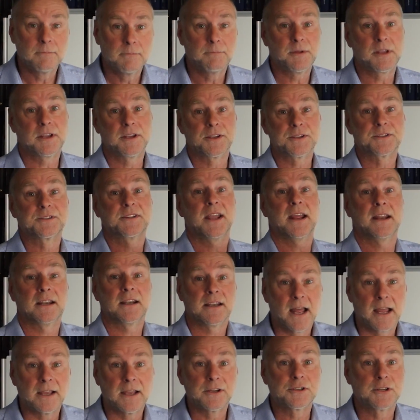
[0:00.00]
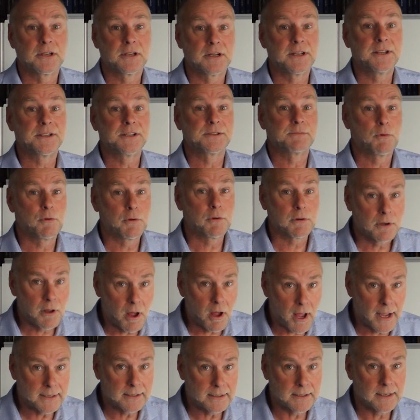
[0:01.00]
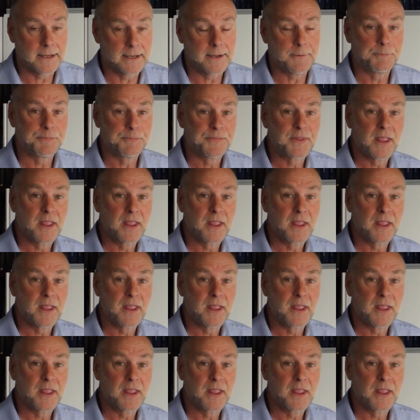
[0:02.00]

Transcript: because detonation is more likely.